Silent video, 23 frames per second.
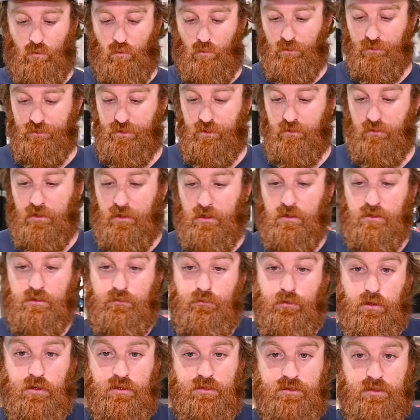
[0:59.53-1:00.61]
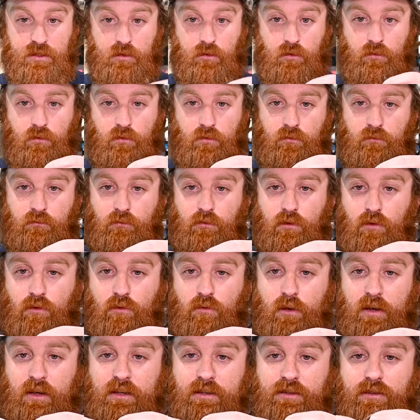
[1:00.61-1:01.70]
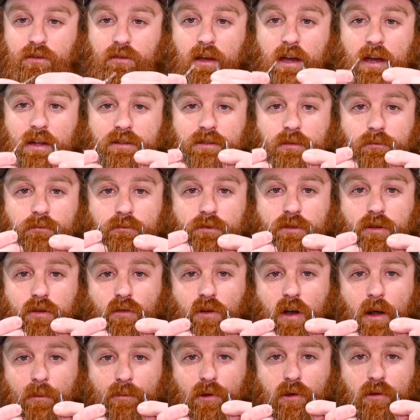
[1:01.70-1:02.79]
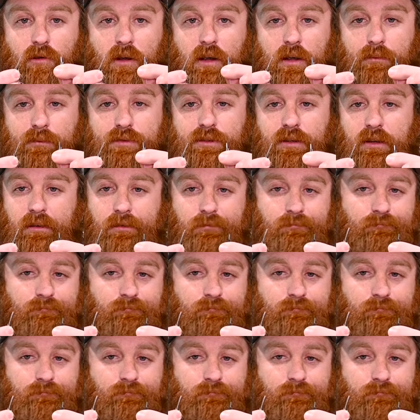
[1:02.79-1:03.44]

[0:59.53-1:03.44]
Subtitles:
we'll do here is, if you can see real quick, is you got some 2 copper crimps.